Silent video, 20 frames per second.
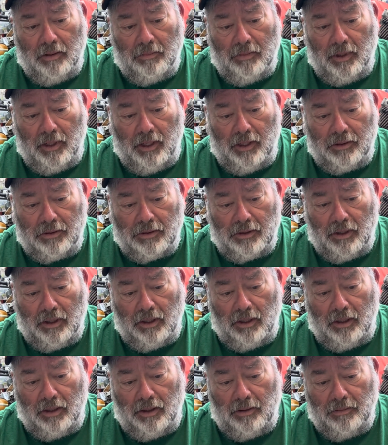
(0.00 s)
But
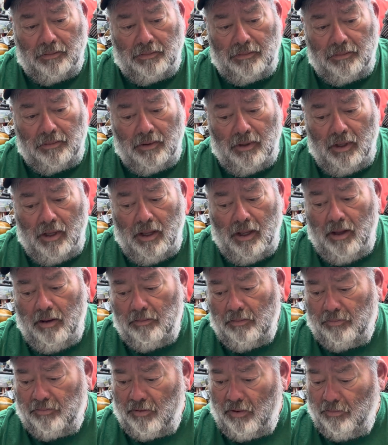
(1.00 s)

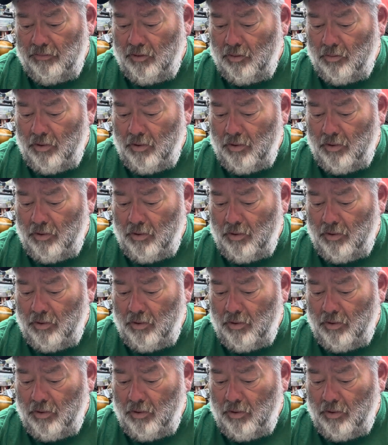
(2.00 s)
from the